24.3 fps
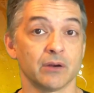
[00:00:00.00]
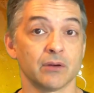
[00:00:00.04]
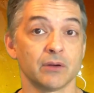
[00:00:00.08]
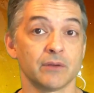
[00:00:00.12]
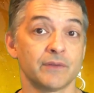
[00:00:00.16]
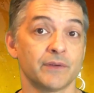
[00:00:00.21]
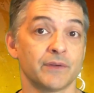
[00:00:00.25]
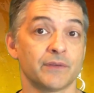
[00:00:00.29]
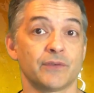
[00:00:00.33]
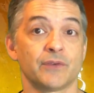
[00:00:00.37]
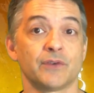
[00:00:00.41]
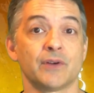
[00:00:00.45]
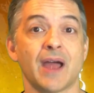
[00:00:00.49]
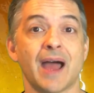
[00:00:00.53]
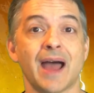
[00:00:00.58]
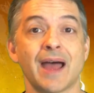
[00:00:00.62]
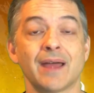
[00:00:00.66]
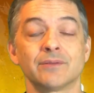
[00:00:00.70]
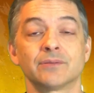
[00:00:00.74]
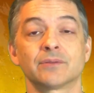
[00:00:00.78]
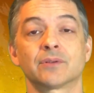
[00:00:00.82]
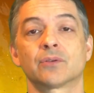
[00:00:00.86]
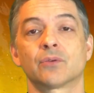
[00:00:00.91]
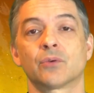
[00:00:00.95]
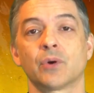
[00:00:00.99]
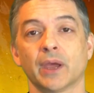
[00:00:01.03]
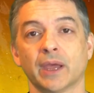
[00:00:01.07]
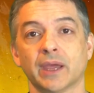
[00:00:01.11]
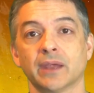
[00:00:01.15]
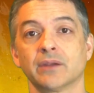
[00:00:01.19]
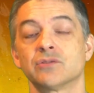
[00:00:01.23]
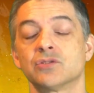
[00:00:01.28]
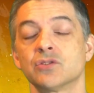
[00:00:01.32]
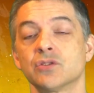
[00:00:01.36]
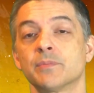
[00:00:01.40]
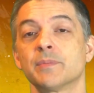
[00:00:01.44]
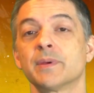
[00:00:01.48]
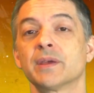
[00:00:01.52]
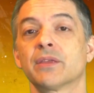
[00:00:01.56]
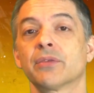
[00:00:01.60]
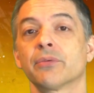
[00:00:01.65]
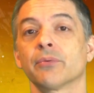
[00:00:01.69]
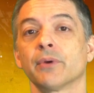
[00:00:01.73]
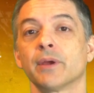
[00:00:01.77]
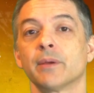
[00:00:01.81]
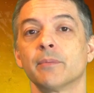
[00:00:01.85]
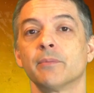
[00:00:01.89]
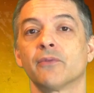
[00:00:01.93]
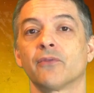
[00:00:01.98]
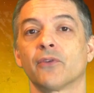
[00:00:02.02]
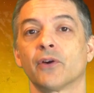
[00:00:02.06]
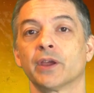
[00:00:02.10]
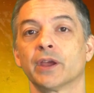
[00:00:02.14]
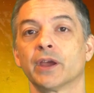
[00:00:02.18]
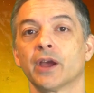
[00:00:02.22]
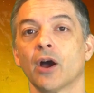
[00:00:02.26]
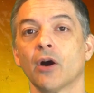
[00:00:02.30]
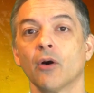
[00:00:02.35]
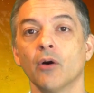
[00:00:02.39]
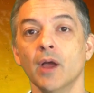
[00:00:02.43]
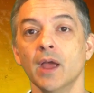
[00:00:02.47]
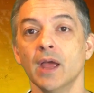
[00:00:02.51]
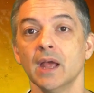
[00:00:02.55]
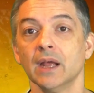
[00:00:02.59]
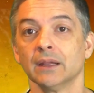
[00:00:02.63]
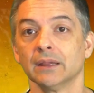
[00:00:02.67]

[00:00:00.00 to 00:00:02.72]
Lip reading: or even if you're not, quick, do the big 3 before you go.